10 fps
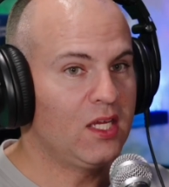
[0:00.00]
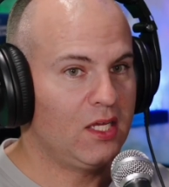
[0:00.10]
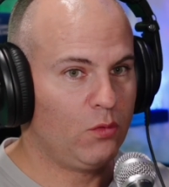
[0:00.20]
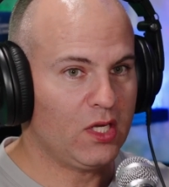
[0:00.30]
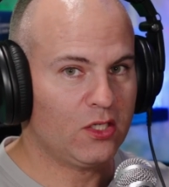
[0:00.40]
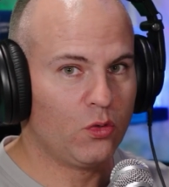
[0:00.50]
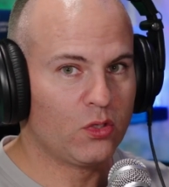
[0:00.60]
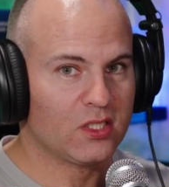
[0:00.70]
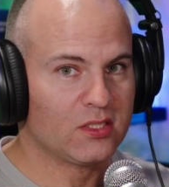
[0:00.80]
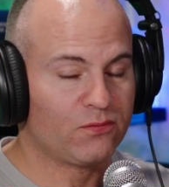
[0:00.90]
When I go to
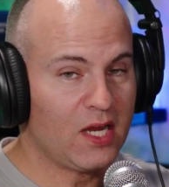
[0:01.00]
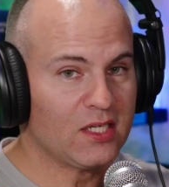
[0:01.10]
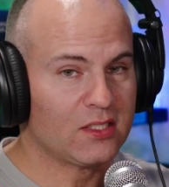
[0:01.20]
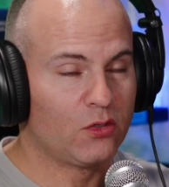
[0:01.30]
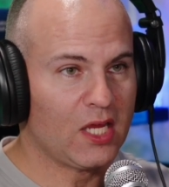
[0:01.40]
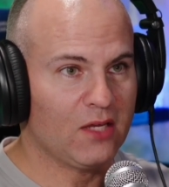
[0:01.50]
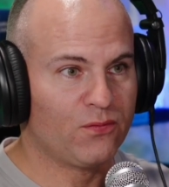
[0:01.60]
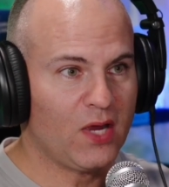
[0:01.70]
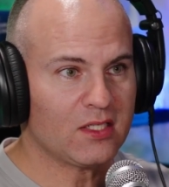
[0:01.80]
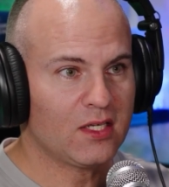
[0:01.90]
the front, okay,
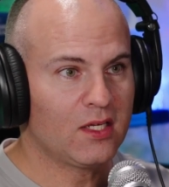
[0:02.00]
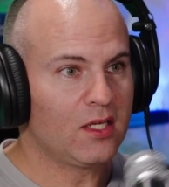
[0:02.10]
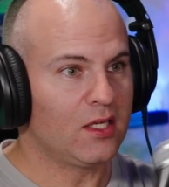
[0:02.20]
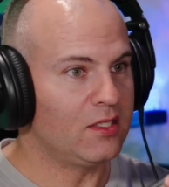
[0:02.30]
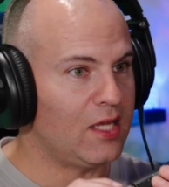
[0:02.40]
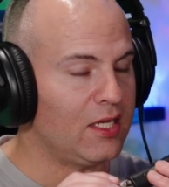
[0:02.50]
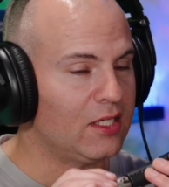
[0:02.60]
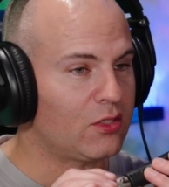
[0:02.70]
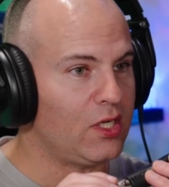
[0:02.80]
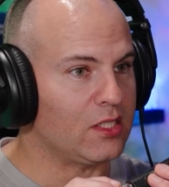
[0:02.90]
front, 90
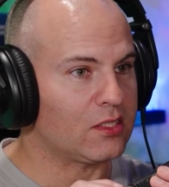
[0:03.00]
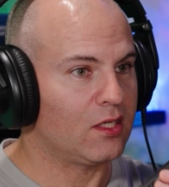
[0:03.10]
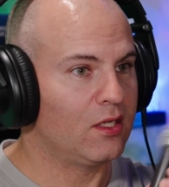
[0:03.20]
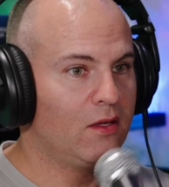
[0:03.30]
degrees.